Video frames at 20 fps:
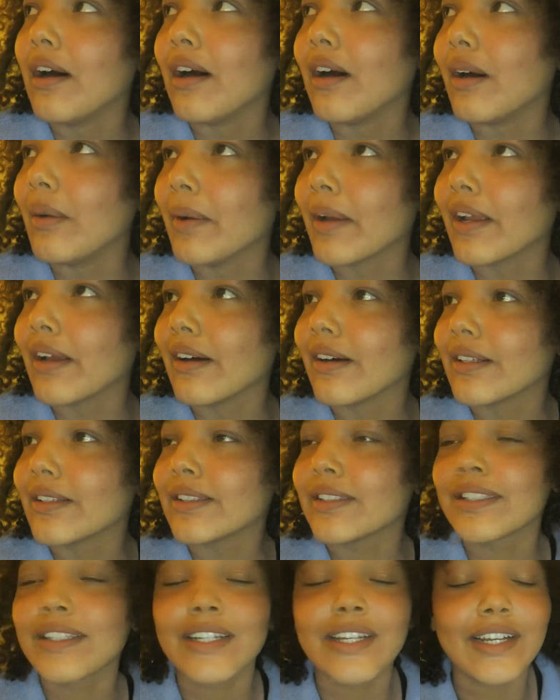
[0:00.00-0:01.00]
Oh my
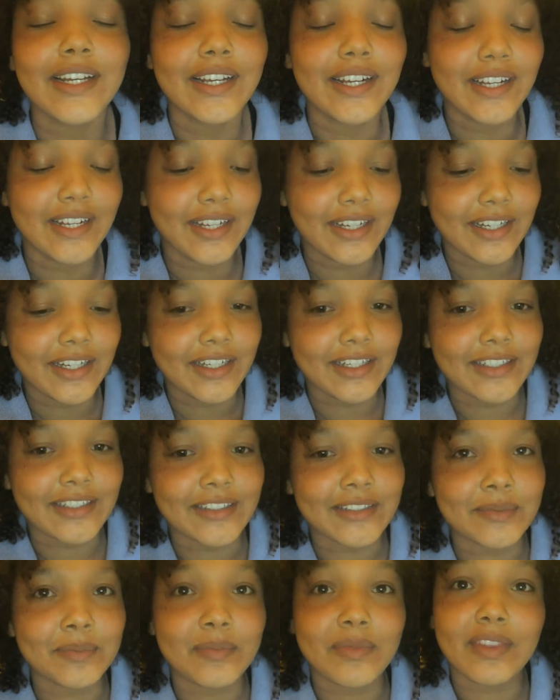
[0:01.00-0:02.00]

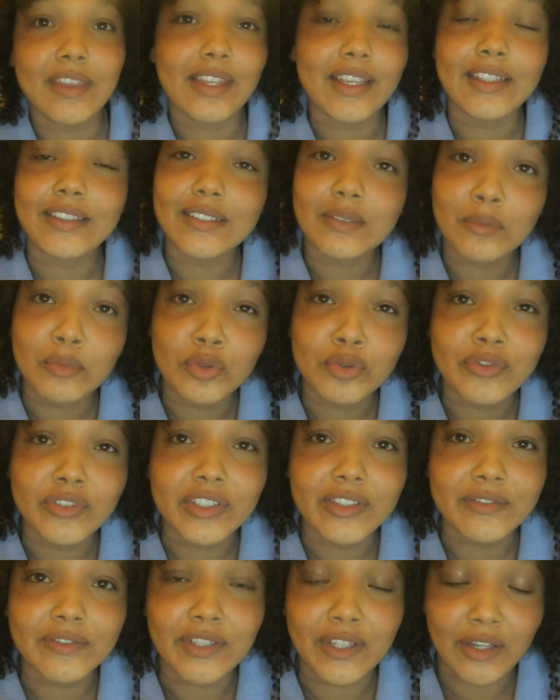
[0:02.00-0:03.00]
god. It's a
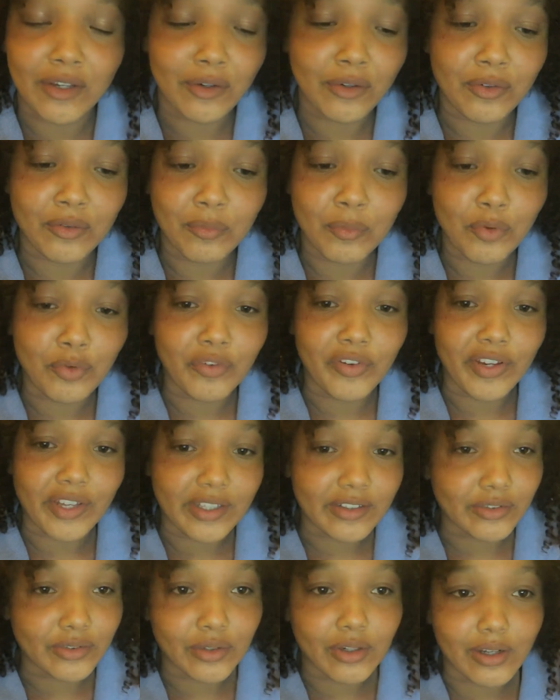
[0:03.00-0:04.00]
move-in video, moving
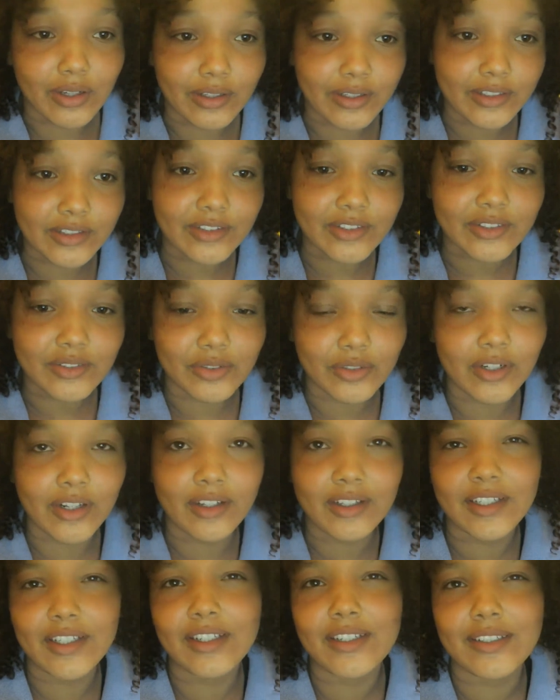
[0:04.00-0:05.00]
into college, or
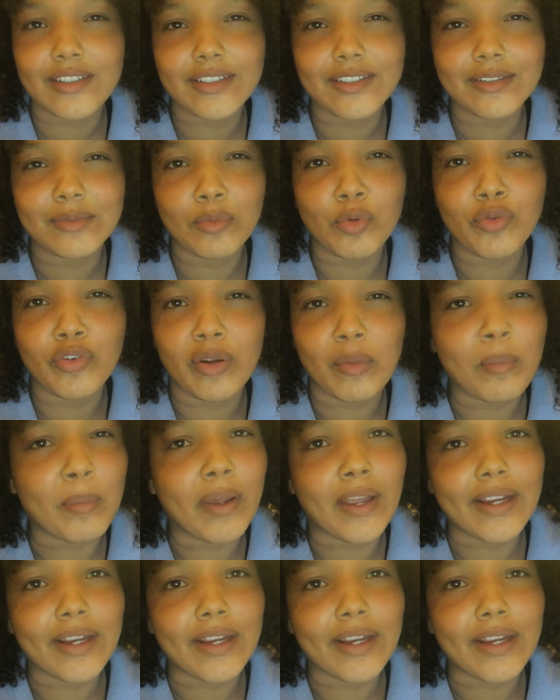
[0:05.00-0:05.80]
like moving